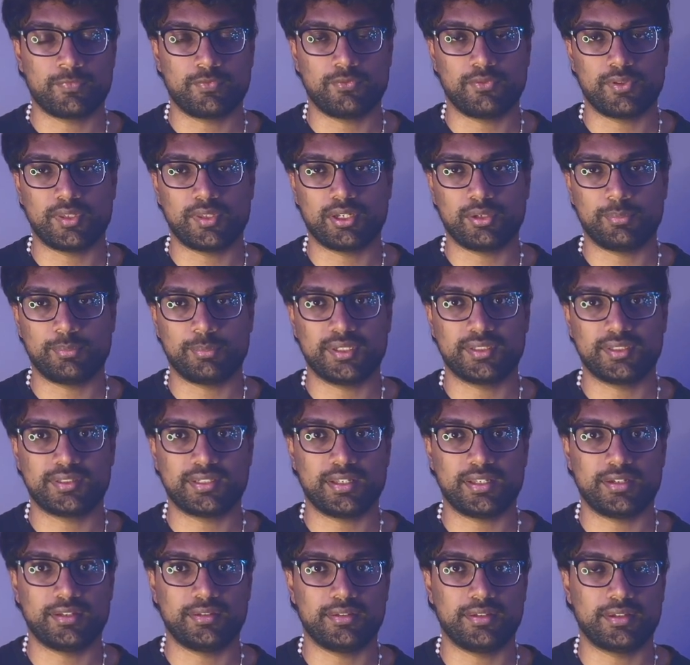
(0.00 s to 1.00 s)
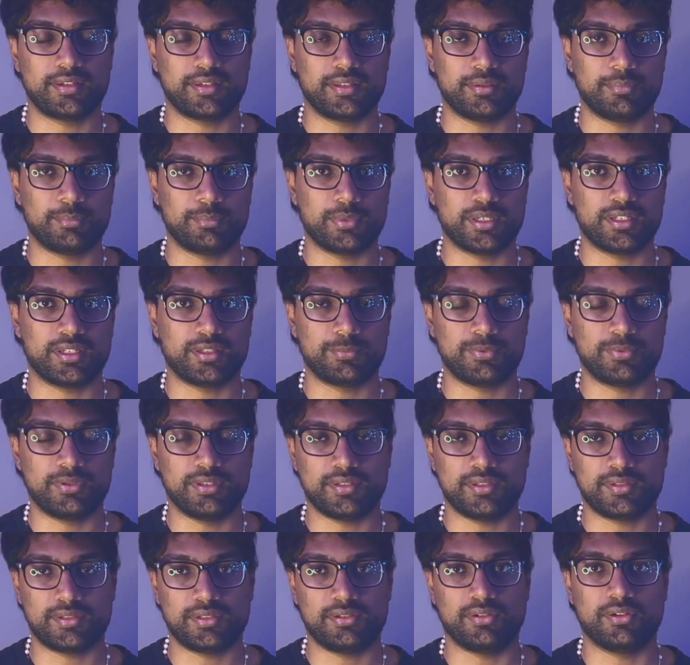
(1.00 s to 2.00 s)
without much editing and
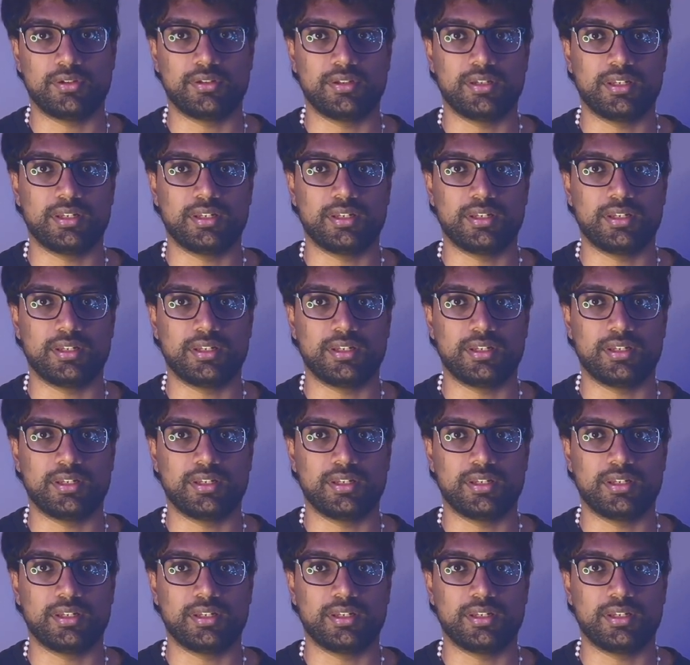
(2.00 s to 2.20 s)
manipulation on